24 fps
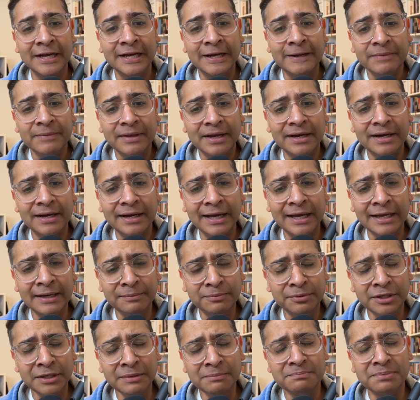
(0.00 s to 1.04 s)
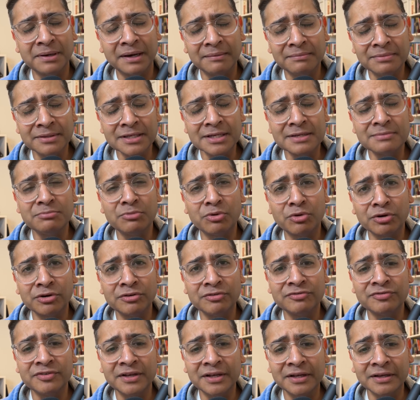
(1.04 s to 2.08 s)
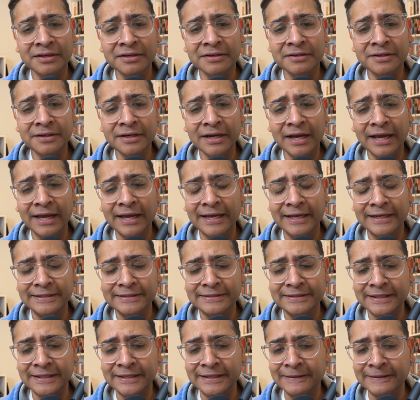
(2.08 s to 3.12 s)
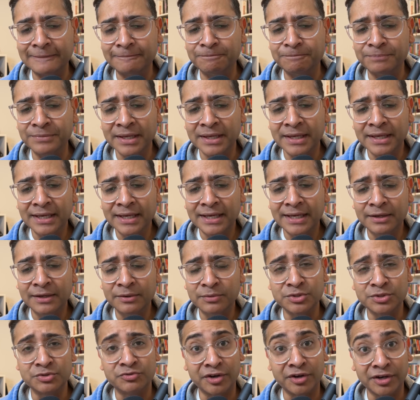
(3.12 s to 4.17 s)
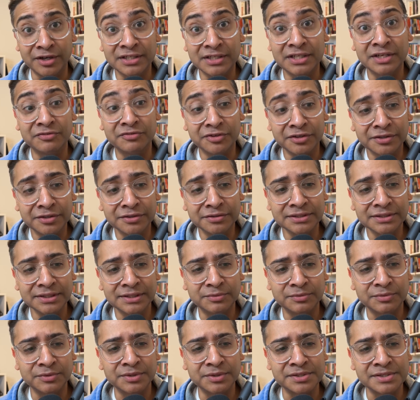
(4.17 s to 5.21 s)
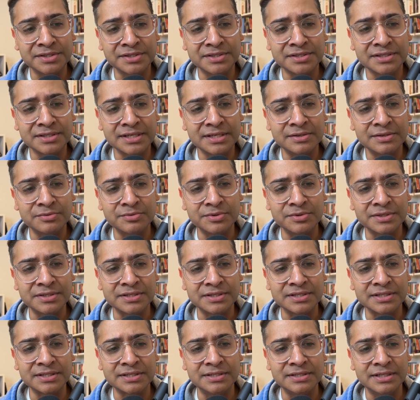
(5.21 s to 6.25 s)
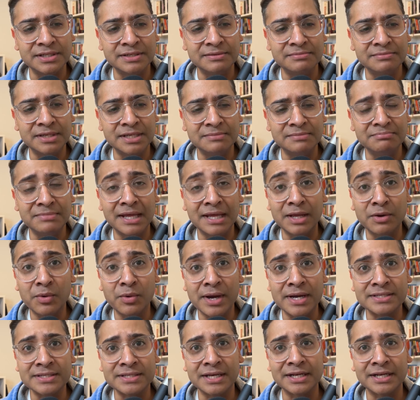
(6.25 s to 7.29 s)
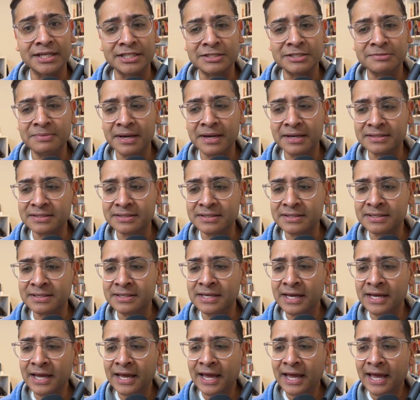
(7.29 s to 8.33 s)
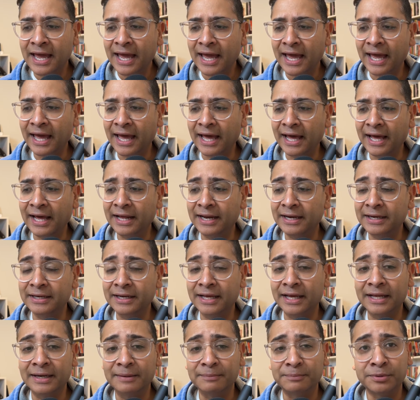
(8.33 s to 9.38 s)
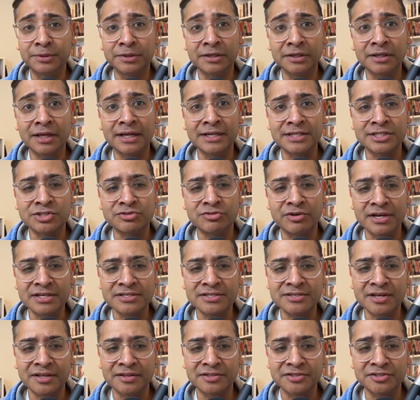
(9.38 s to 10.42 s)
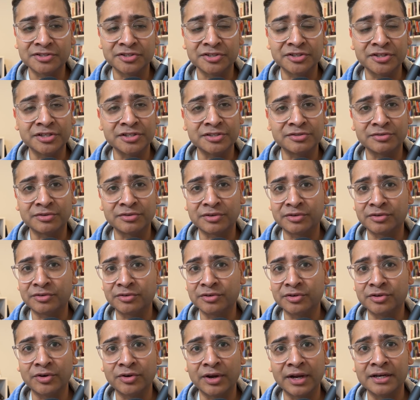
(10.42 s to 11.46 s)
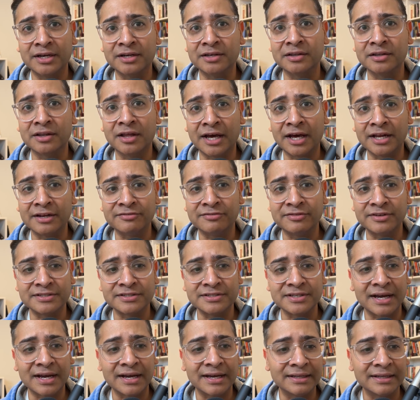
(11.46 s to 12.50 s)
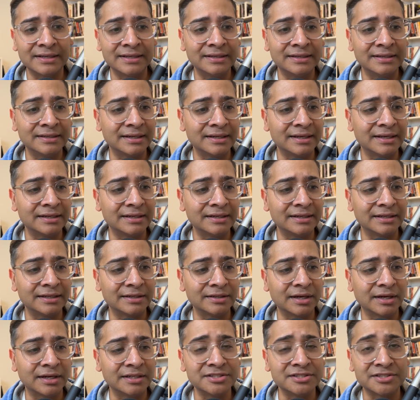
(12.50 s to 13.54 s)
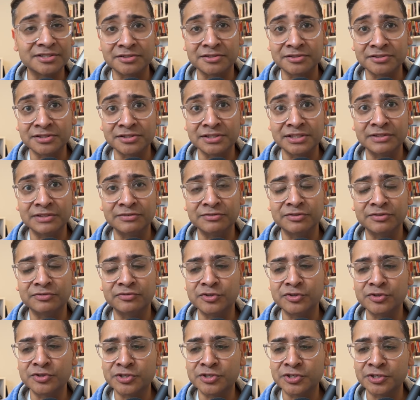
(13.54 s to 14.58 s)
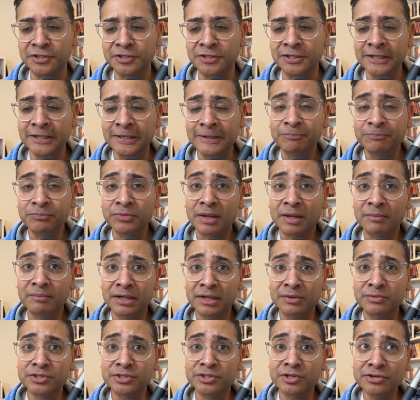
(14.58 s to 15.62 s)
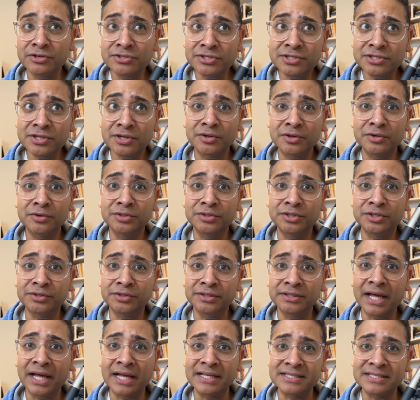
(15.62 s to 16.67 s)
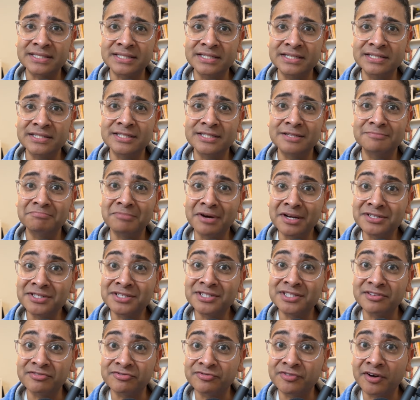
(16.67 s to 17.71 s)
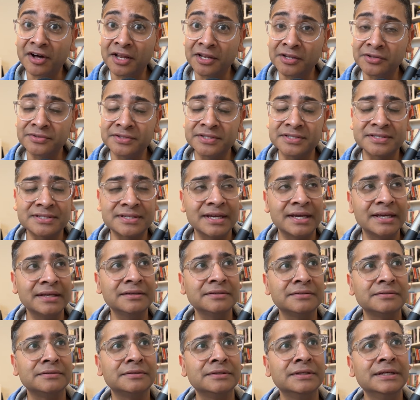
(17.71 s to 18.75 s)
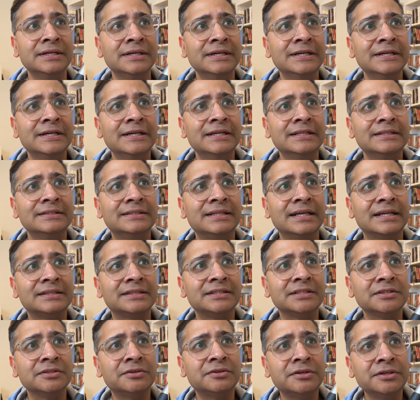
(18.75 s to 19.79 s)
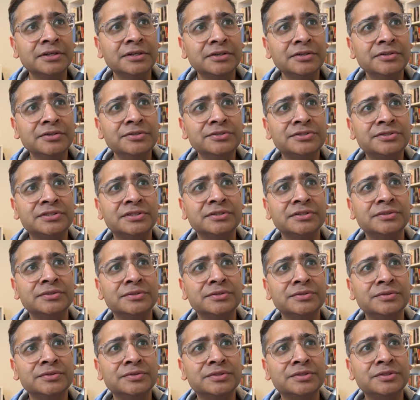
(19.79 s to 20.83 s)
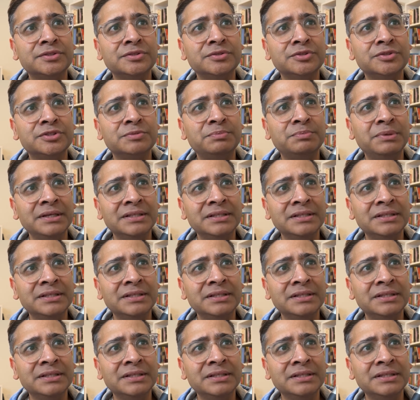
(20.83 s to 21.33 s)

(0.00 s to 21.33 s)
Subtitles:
had a pretty public moral failure, and it was very difficult. It was in many ways unexpected. And it put a lot of stress on the church, created a lot of anxiety and uncertainty for the future. But it was also during that season, the months that followed the scandal, that the Lord used to speak